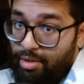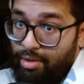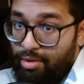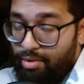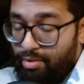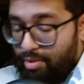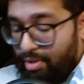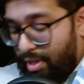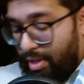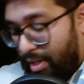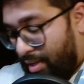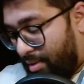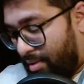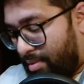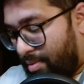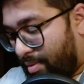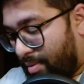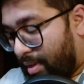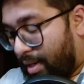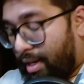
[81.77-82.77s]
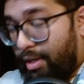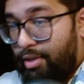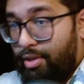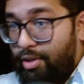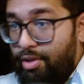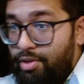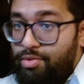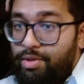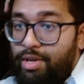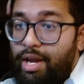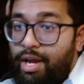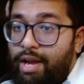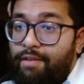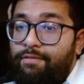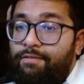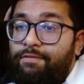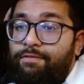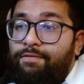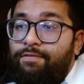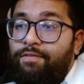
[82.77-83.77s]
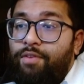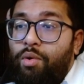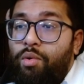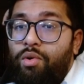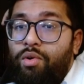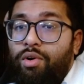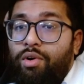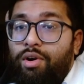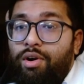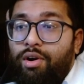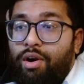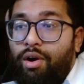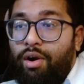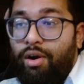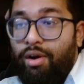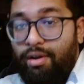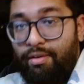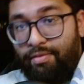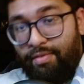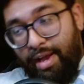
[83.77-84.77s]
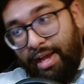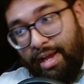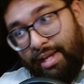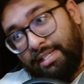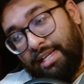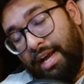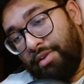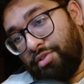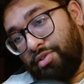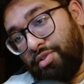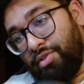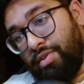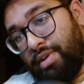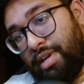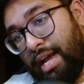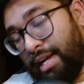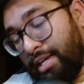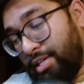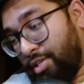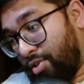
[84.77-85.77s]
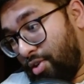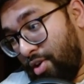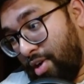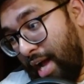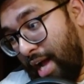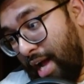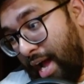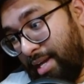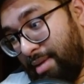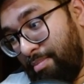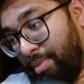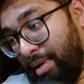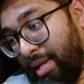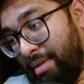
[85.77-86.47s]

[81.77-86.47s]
Okay, we're getting close. We got four artifacts out. So next turn, I can play